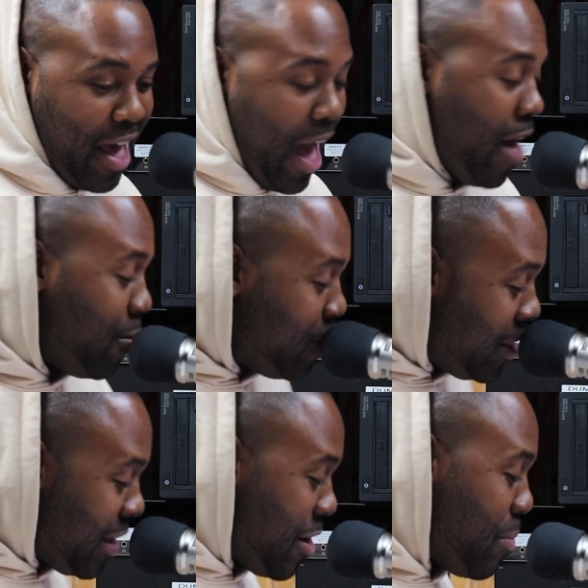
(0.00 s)
I don't
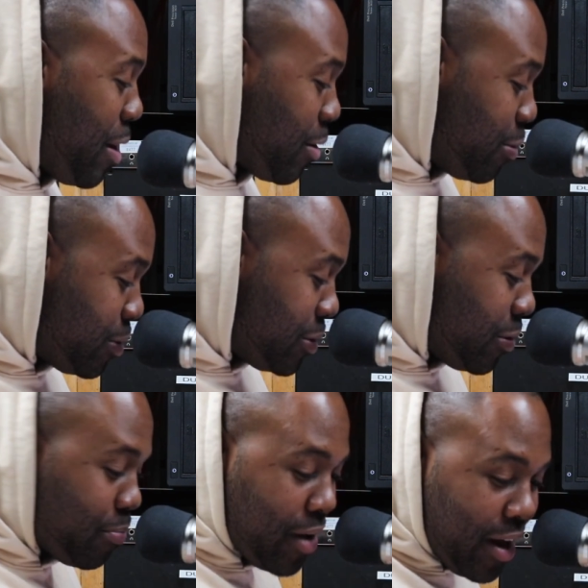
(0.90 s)
really care about Gucci
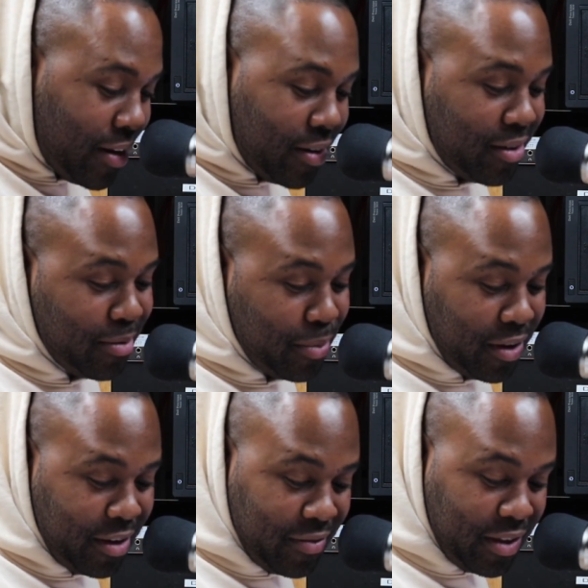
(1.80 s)
or Prada,
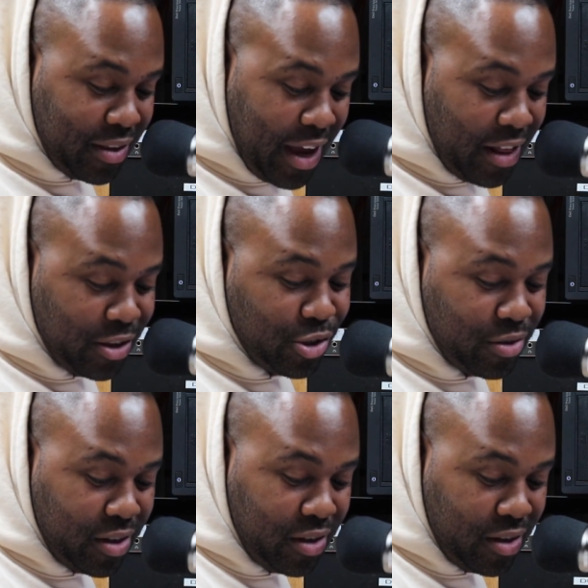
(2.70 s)
but if the Dollar
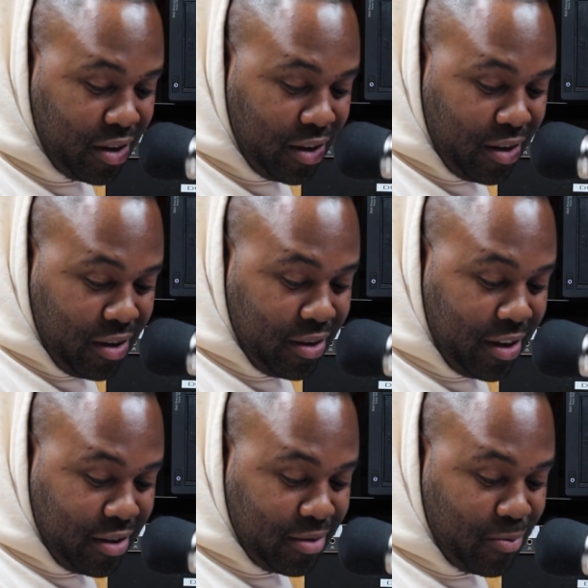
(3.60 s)
Tree
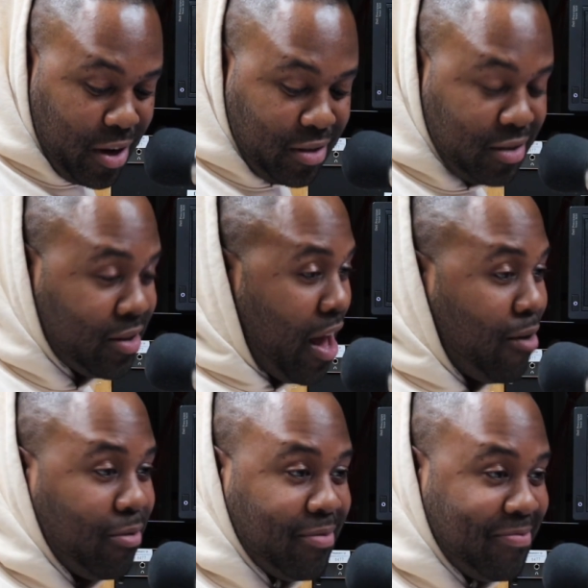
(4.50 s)
did some racist, I would.